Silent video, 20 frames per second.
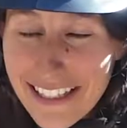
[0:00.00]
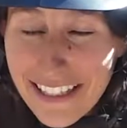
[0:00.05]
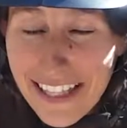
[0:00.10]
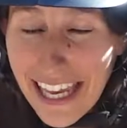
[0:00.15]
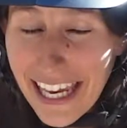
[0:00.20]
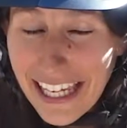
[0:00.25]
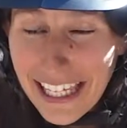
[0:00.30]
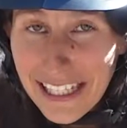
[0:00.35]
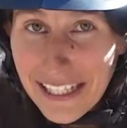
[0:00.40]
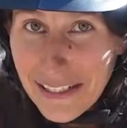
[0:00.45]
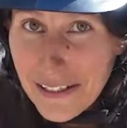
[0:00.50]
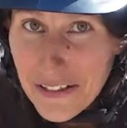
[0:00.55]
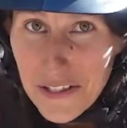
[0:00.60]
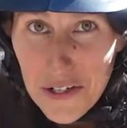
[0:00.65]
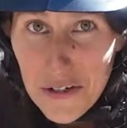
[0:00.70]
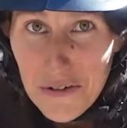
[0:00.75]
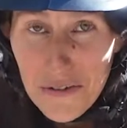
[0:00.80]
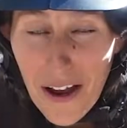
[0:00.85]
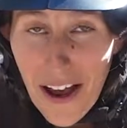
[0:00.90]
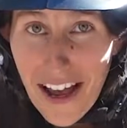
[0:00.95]
They can
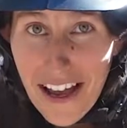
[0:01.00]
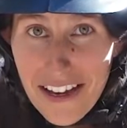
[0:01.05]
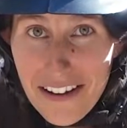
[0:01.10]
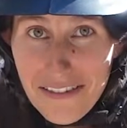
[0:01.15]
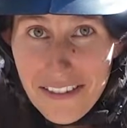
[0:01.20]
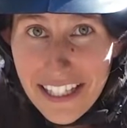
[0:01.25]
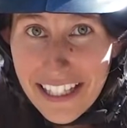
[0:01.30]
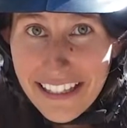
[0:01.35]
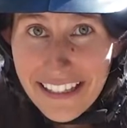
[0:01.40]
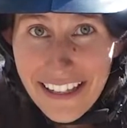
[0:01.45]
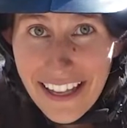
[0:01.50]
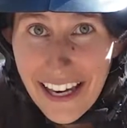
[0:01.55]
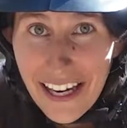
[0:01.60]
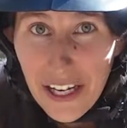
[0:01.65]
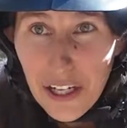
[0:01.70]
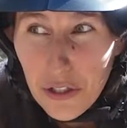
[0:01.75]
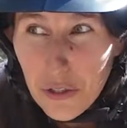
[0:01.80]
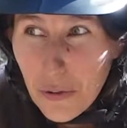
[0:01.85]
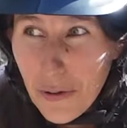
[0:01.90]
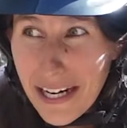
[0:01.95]
survive in
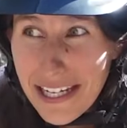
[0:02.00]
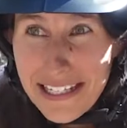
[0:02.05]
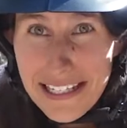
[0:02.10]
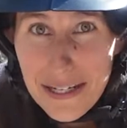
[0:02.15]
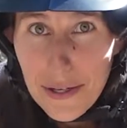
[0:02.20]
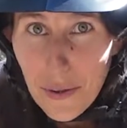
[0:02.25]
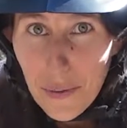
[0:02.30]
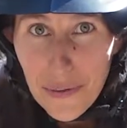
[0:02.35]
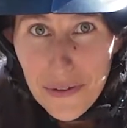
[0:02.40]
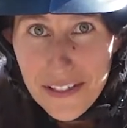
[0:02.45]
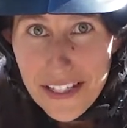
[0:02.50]
like crazy cold